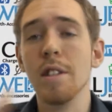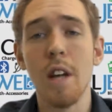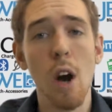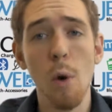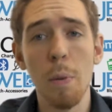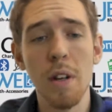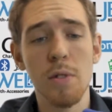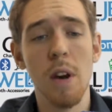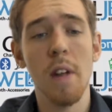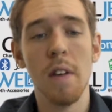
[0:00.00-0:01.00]
It's got openings
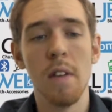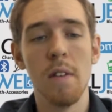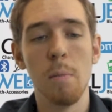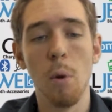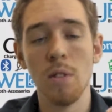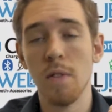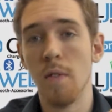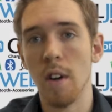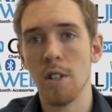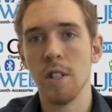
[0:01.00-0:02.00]
for all the other ports and
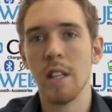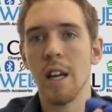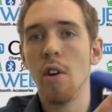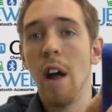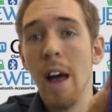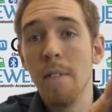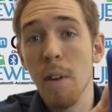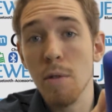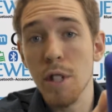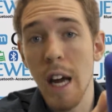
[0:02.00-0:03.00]
functions like your
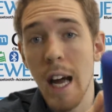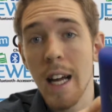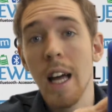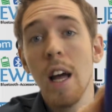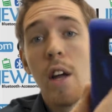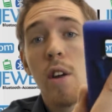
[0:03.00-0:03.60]
headphone jack,